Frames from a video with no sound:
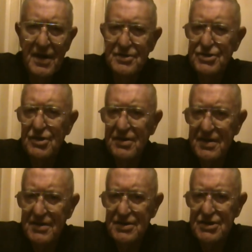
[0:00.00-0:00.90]

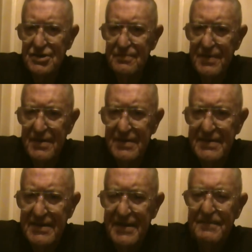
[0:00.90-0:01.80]
shortcut to
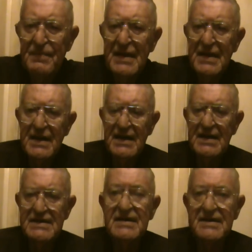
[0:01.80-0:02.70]
stupidity
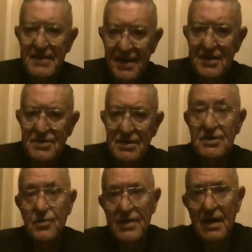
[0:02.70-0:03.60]
is
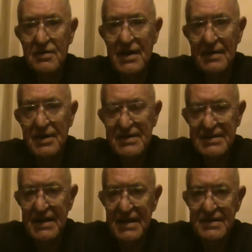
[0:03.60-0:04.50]
intelligence without common
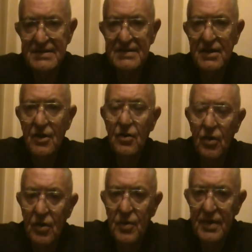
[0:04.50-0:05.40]
sense
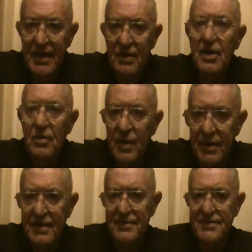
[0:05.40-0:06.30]
or without
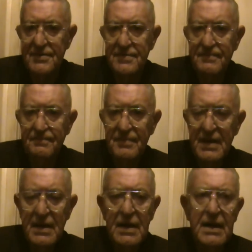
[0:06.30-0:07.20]
awareness.
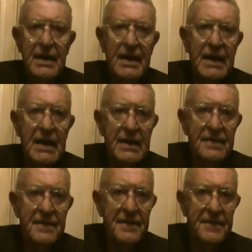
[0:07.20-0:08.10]
And
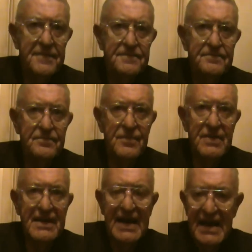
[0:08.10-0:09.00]

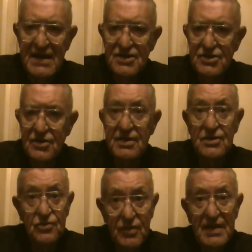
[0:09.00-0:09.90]
the answer
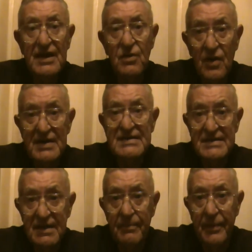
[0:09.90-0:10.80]
is really quite
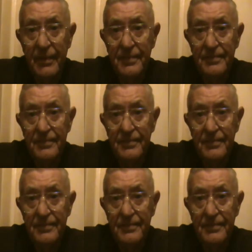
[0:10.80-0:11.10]
simple.